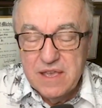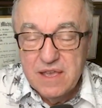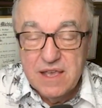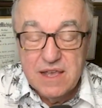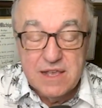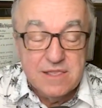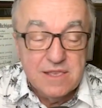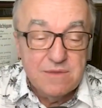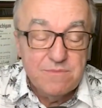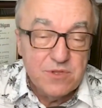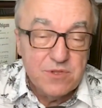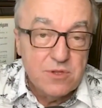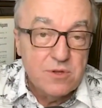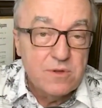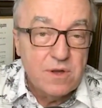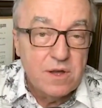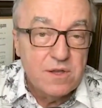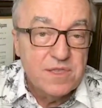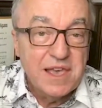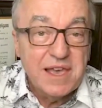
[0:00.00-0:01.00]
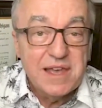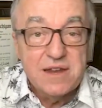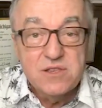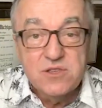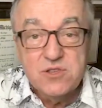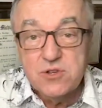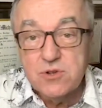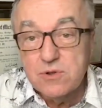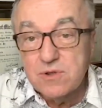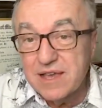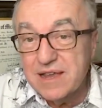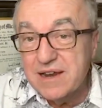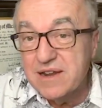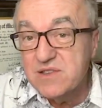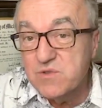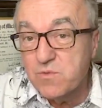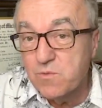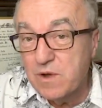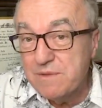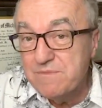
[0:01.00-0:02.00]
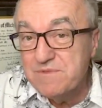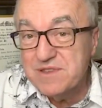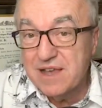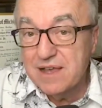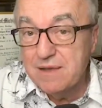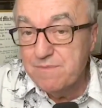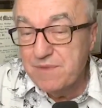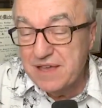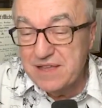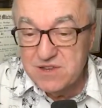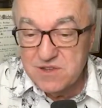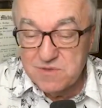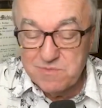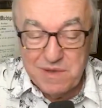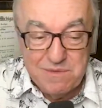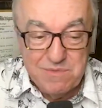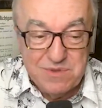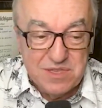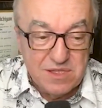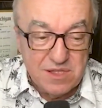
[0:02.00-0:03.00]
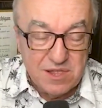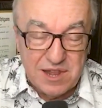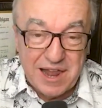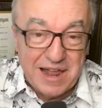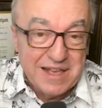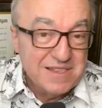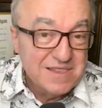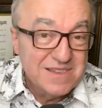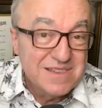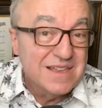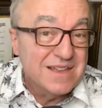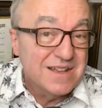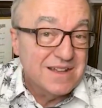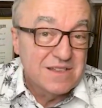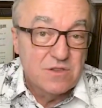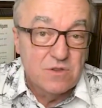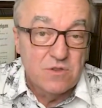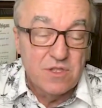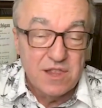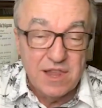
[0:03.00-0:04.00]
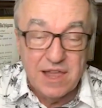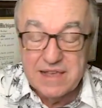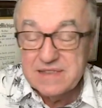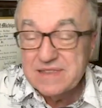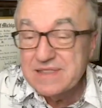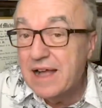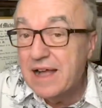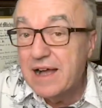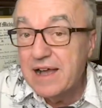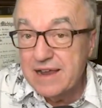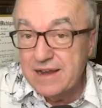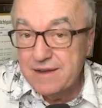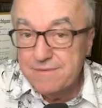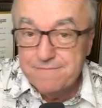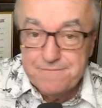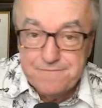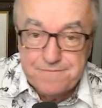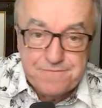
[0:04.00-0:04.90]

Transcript: and then below all that is your latest website pages, maybe the last 6 or the last 9.